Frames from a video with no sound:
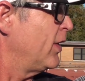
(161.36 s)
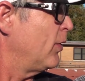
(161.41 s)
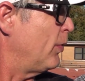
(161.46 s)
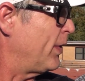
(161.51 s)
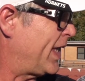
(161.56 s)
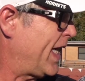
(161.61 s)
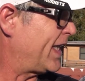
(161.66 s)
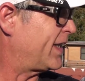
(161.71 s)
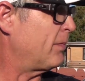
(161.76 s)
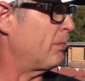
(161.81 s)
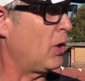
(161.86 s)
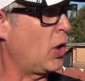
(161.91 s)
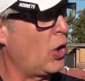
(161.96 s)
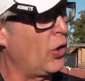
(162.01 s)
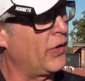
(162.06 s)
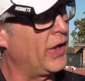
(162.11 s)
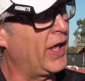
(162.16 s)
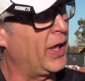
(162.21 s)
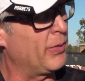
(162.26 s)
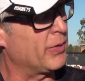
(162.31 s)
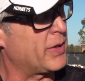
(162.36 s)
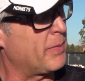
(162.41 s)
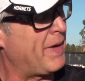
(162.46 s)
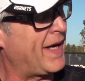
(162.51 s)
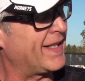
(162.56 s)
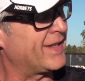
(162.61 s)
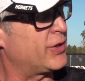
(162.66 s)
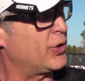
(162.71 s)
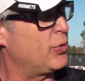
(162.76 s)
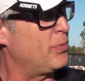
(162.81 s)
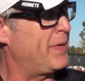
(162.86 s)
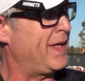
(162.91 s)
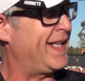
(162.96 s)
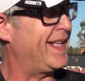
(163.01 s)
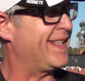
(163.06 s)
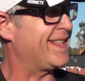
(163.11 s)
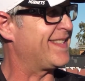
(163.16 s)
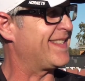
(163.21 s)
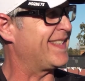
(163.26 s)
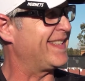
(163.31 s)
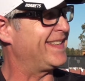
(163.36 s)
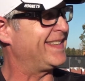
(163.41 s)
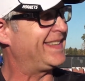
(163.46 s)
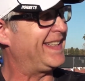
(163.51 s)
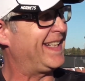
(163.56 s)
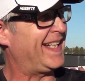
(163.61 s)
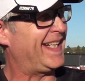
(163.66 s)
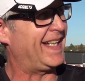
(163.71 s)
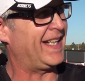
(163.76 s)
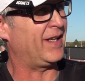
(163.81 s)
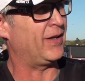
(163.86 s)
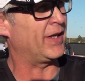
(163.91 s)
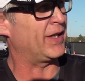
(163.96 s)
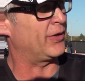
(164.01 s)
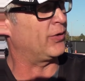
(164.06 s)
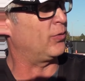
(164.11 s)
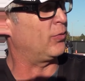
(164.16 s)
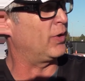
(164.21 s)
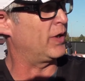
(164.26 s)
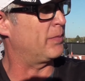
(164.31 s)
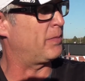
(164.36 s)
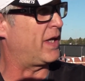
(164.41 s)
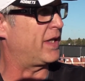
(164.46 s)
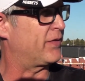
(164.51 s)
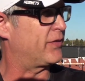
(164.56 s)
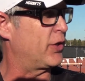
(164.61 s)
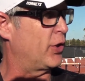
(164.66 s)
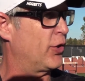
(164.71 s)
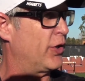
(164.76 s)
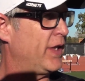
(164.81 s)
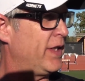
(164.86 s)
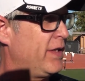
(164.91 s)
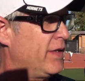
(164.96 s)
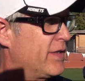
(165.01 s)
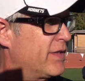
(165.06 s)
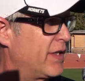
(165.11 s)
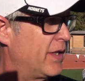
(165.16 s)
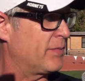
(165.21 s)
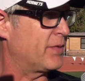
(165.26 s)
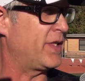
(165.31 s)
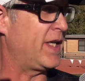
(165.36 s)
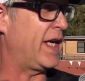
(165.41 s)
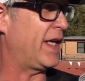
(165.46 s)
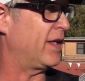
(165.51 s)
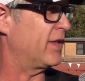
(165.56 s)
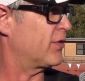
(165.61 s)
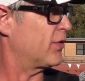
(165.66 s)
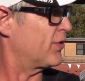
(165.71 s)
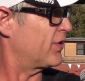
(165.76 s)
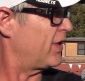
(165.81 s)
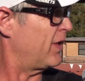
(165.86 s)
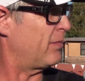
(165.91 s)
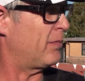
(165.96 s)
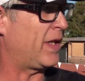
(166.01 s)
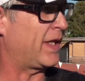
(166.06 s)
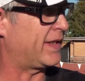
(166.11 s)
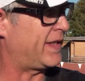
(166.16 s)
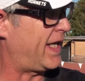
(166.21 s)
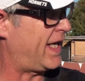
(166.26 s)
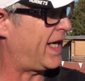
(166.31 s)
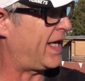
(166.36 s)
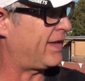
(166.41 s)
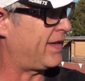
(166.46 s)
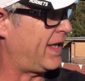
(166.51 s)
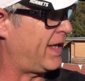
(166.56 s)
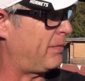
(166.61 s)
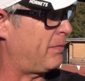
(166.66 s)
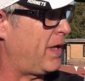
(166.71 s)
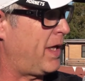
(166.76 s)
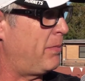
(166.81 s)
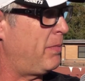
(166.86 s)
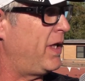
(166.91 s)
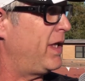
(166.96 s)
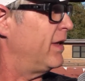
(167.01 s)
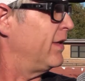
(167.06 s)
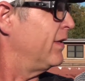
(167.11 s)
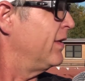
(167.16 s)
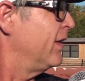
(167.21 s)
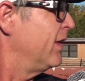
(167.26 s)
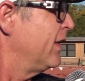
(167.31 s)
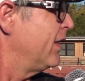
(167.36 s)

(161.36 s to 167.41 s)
we got the ball there with about 2 minutes and I don't know what, about 30-some seconds or something like that, I think, maybe. And,